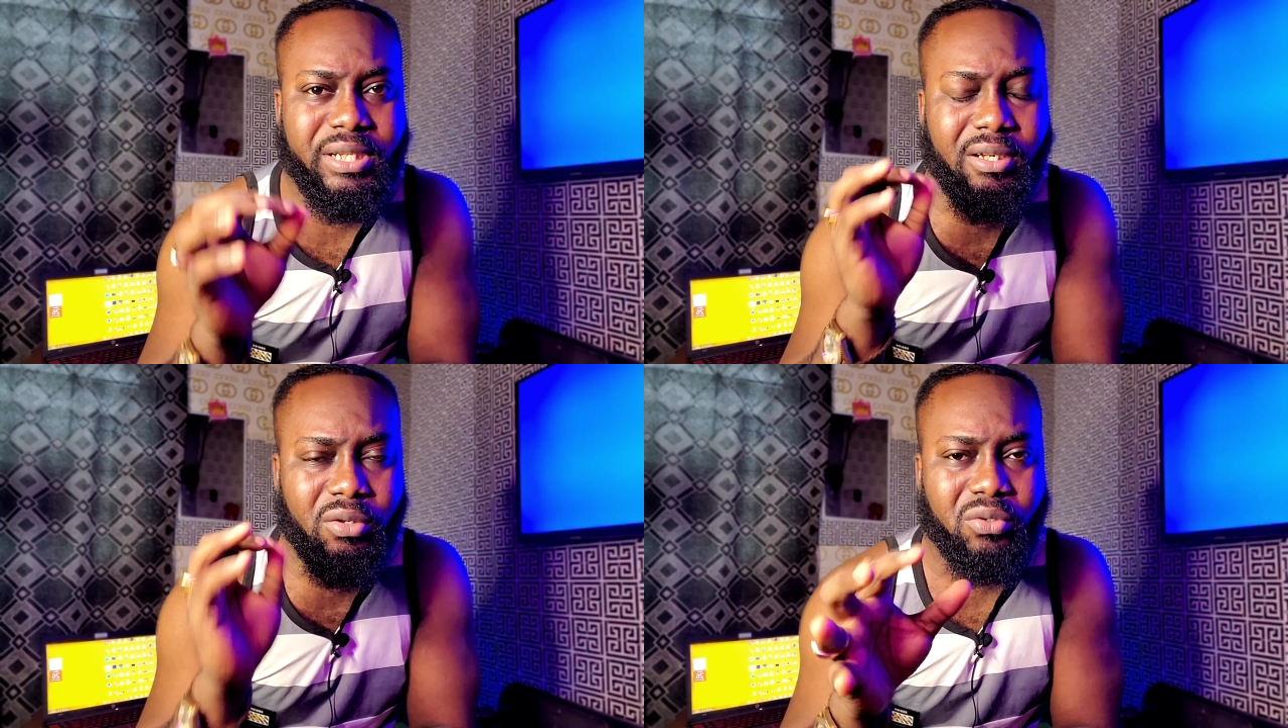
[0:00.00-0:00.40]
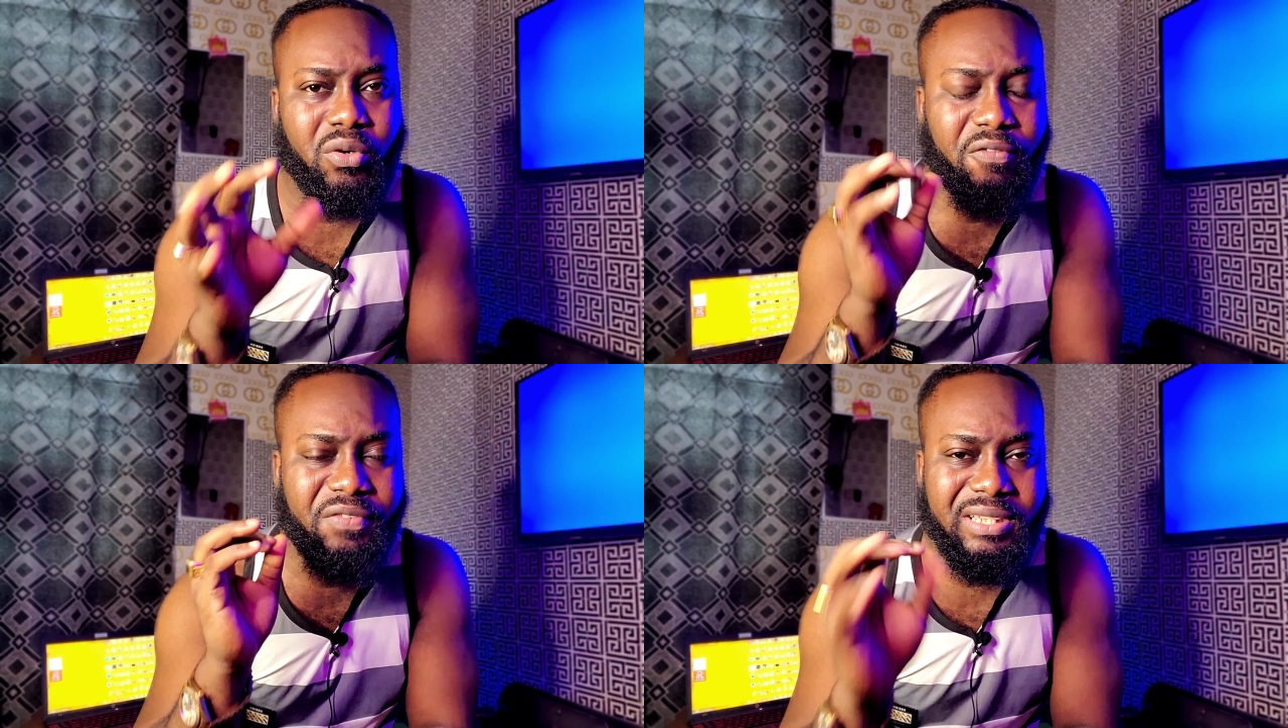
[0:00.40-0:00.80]
a
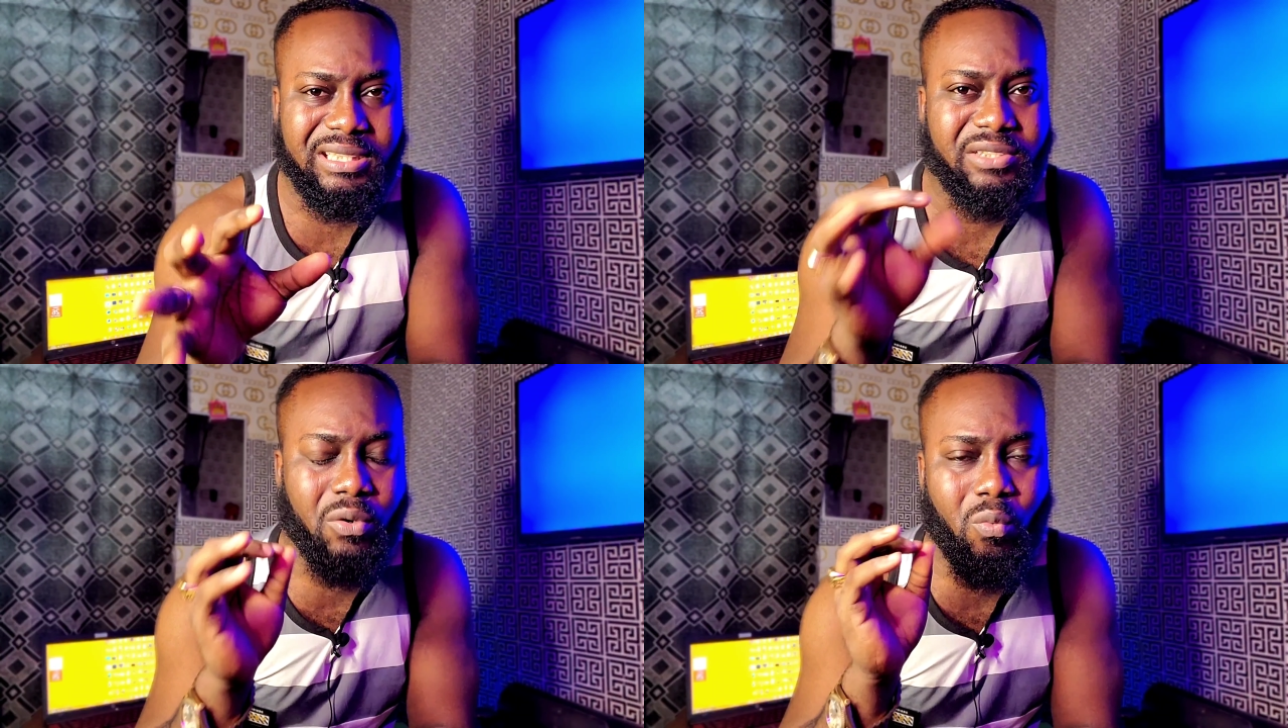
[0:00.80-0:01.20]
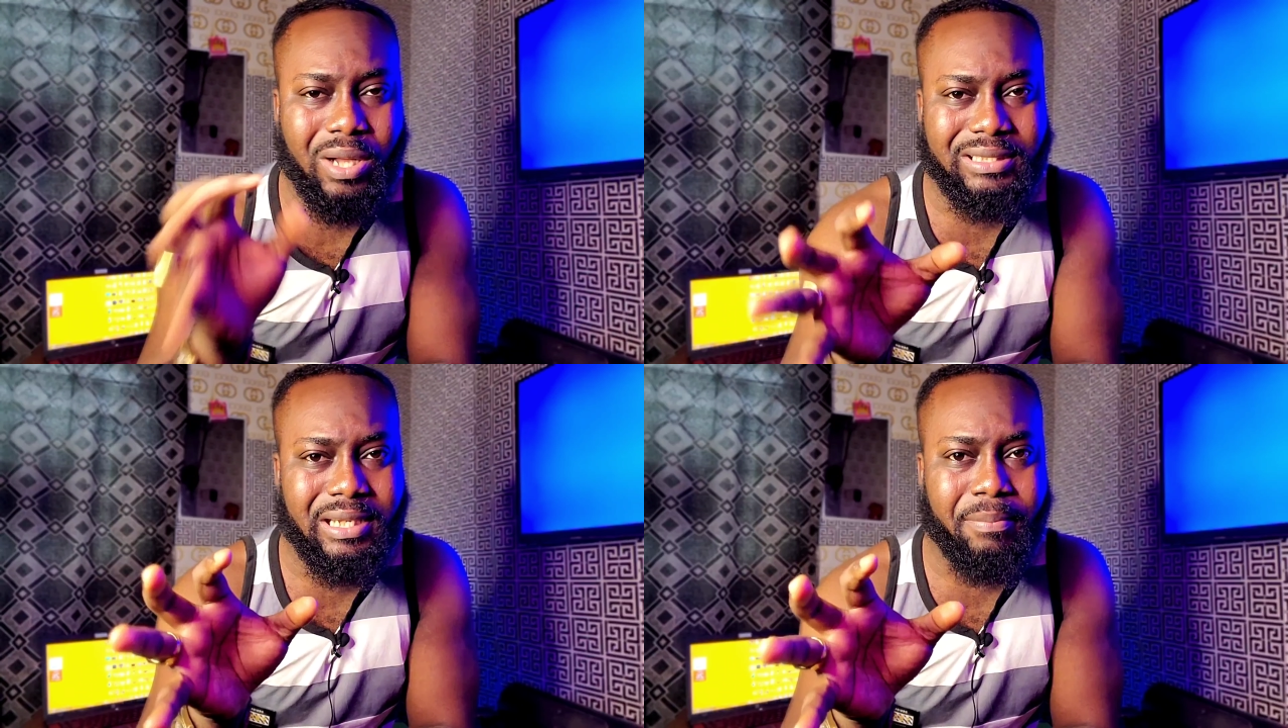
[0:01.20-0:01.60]
load of lists on
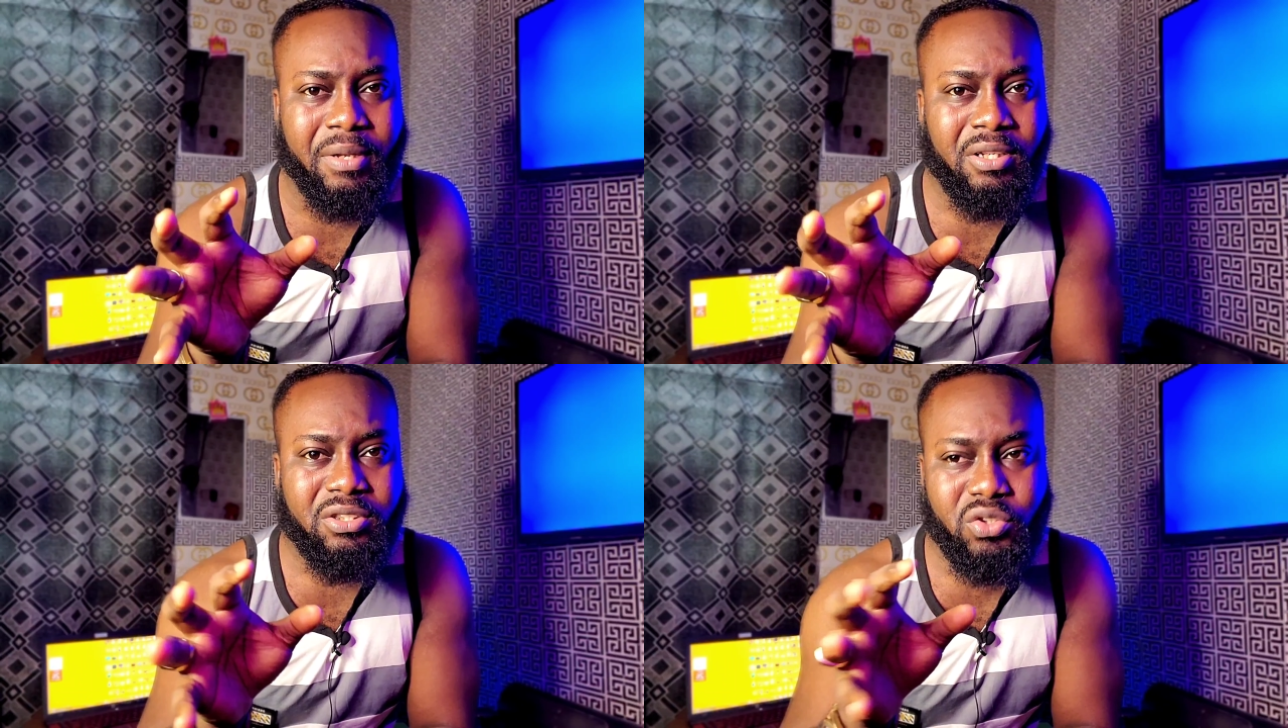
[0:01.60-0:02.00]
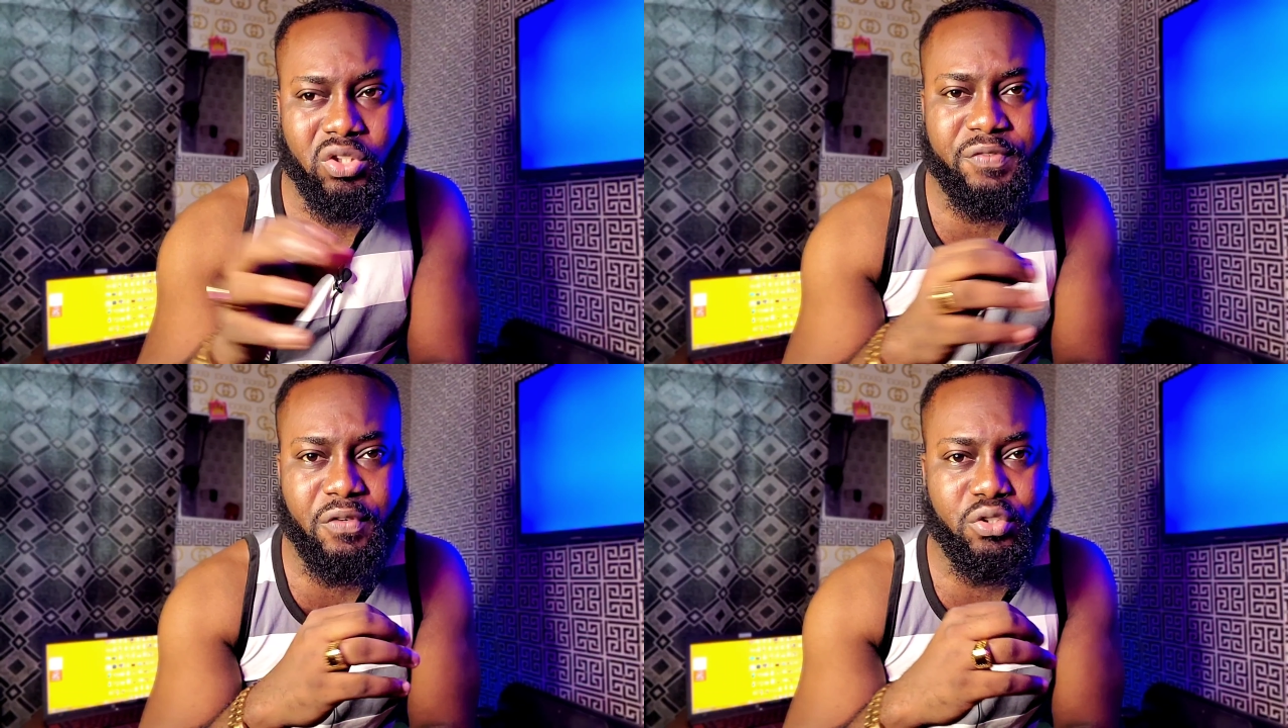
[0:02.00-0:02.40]
WhatsApp
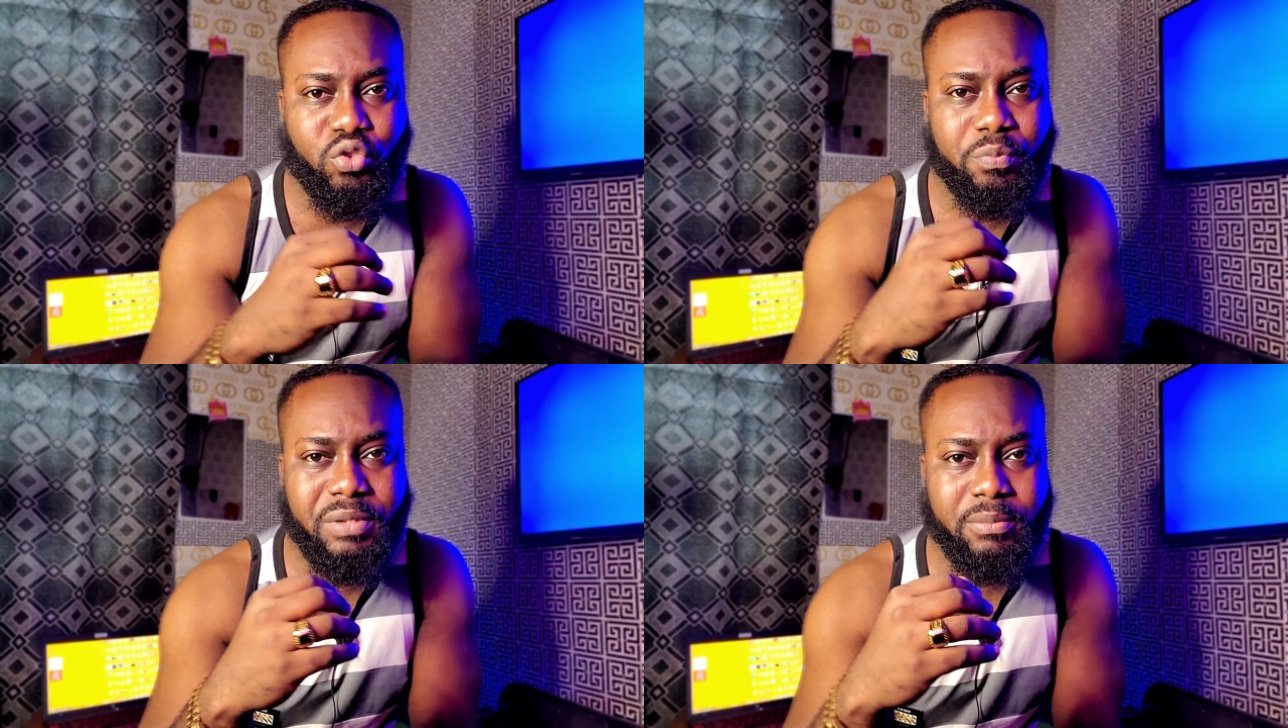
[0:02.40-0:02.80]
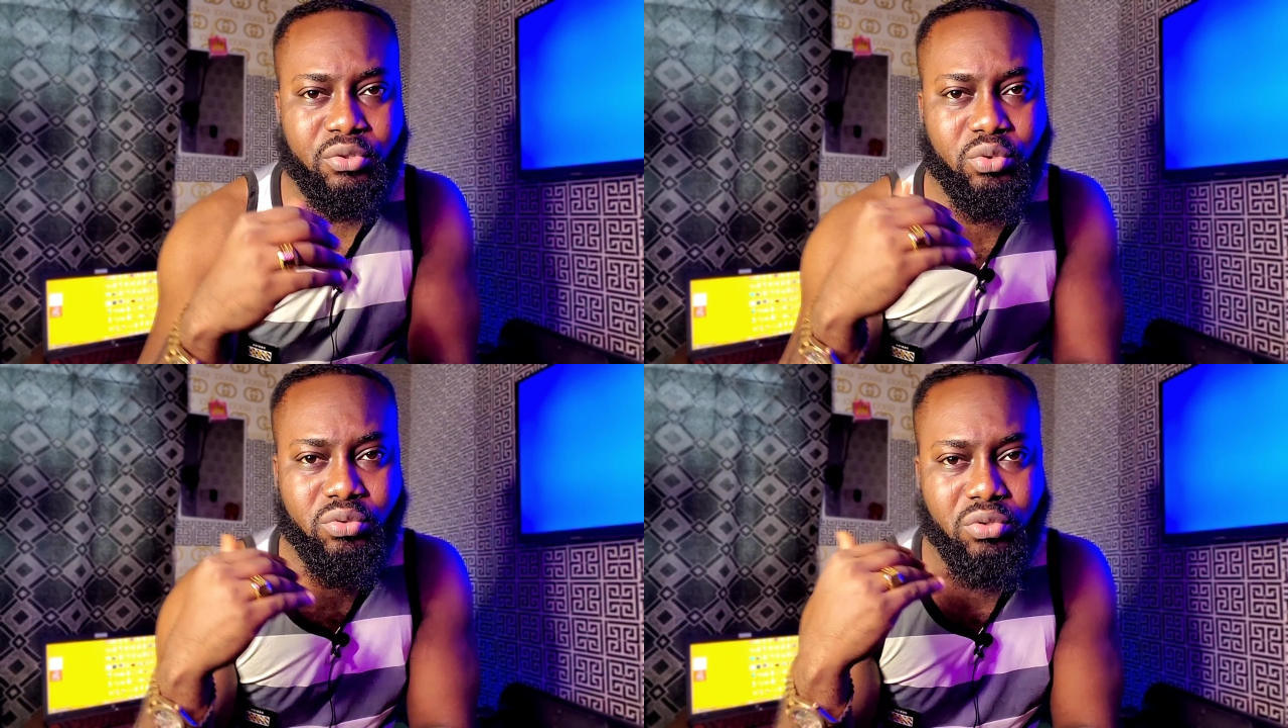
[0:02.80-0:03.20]
just for you to be
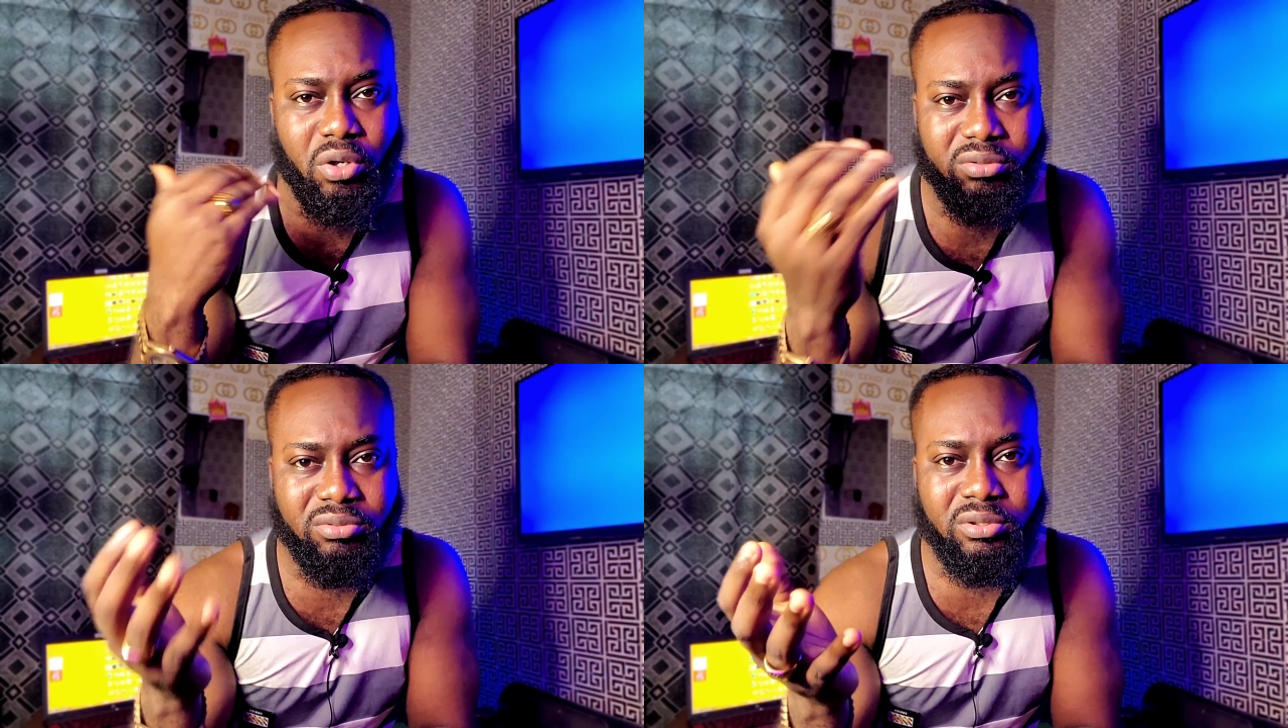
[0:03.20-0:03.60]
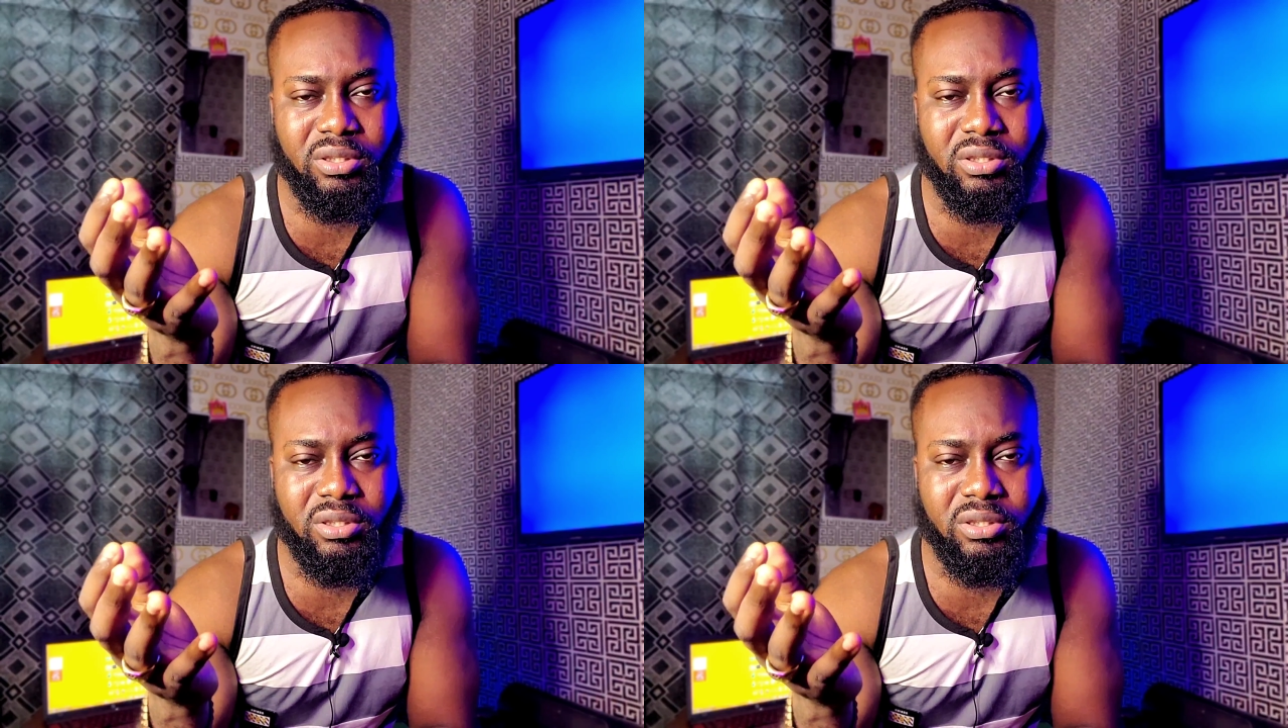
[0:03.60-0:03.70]
able to run